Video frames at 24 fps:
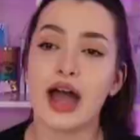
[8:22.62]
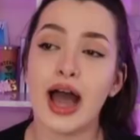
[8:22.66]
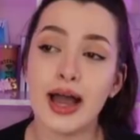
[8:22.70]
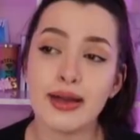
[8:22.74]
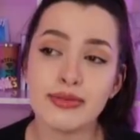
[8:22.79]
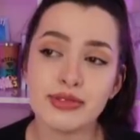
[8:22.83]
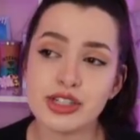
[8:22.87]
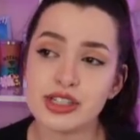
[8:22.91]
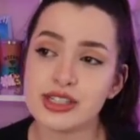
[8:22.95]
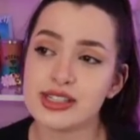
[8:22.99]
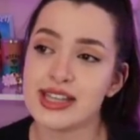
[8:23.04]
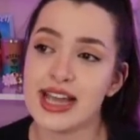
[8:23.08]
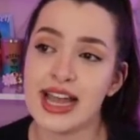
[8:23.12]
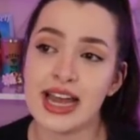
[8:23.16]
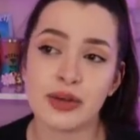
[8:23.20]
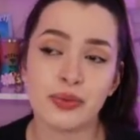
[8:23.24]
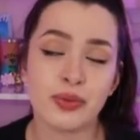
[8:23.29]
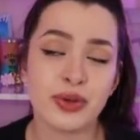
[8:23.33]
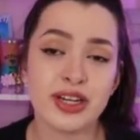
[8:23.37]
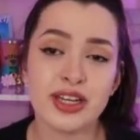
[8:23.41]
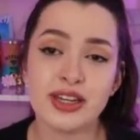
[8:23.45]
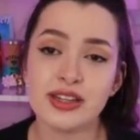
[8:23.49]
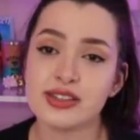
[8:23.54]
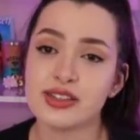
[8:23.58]
I'm just saying,
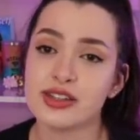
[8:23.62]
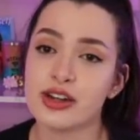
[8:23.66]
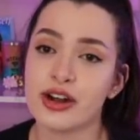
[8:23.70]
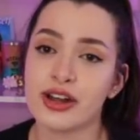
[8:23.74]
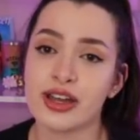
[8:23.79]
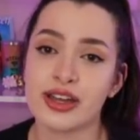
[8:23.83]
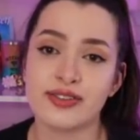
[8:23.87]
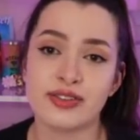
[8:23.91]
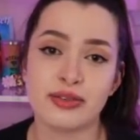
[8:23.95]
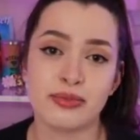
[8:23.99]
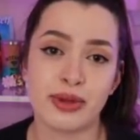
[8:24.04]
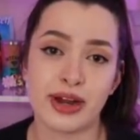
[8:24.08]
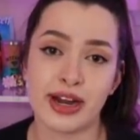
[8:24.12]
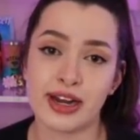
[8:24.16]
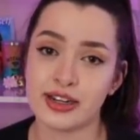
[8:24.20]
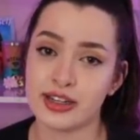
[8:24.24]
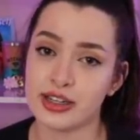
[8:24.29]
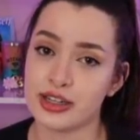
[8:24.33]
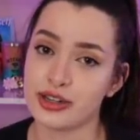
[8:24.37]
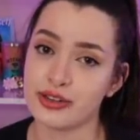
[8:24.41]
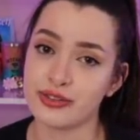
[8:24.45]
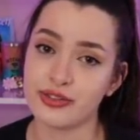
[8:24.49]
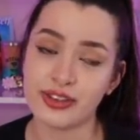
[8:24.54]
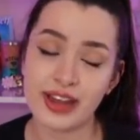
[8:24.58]
we need to start giving Brandy
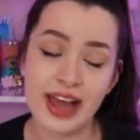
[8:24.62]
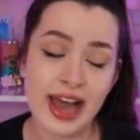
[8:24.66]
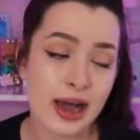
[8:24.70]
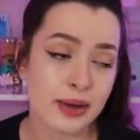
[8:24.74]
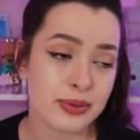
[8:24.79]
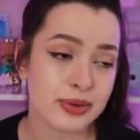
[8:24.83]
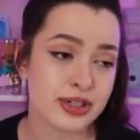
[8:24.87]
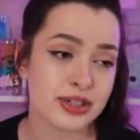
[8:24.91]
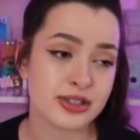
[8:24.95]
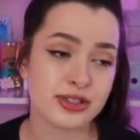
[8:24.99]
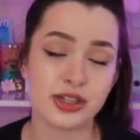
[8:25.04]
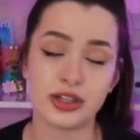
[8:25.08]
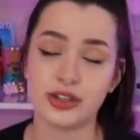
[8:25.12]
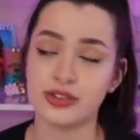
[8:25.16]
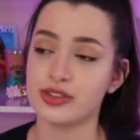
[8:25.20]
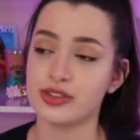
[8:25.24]
her flowers, her